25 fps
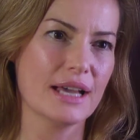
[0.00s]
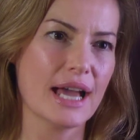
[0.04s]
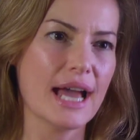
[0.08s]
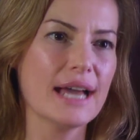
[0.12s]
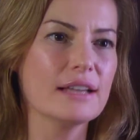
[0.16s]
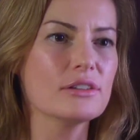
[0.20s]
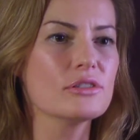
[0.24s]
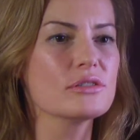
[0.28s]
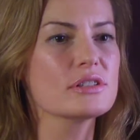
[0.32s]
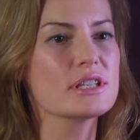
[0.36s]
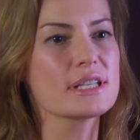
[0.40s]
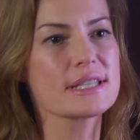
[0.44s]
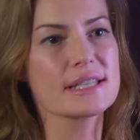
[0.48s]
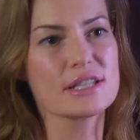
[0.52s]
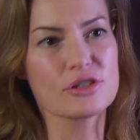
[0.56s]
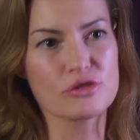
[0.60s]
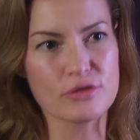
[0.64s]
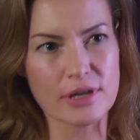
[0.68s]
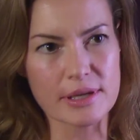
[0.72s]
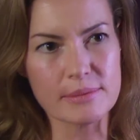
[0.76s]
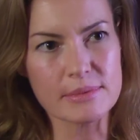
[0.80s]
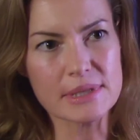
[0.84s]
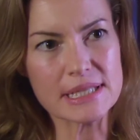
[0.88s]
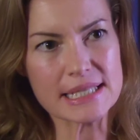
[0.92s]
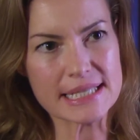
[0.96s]
How long does the
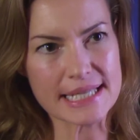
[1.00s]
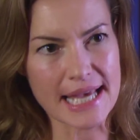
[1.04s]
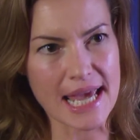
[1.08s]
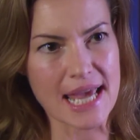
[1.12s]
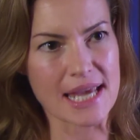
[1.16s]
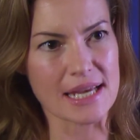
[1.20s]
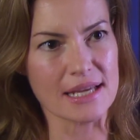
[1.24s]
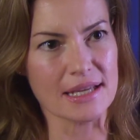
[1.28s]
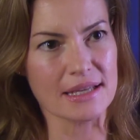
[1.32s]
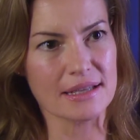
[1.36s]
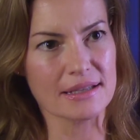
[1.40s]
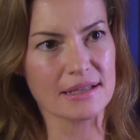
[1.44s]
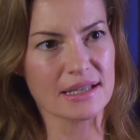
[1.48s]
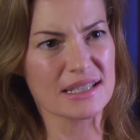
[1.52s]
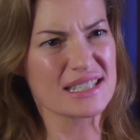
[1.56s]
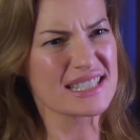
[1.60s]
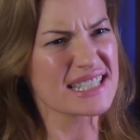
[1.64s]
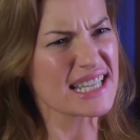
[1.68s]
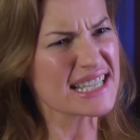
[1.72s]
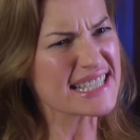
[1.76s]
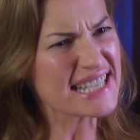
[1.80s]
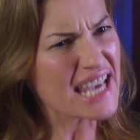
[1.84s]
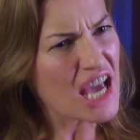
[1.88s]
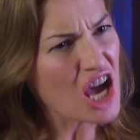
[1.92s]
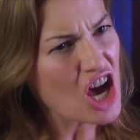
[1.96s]
treatment take, and
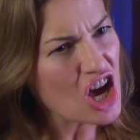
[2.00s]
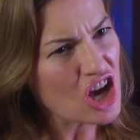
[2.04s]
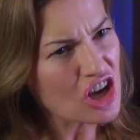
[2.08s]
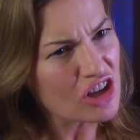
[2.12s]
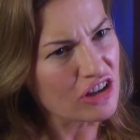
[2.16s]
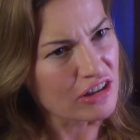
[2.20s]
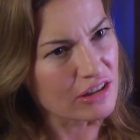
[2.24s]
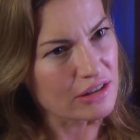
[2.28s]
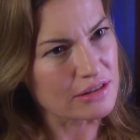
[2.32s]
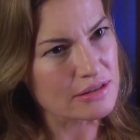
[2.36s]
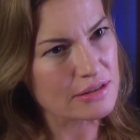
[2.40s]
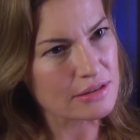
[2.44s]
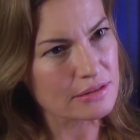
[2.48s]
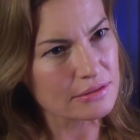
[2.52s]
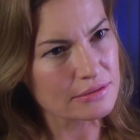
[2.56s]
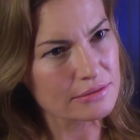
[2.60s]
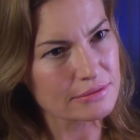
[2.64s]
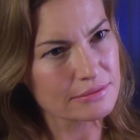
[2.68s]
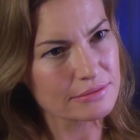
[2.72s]
does it hurt?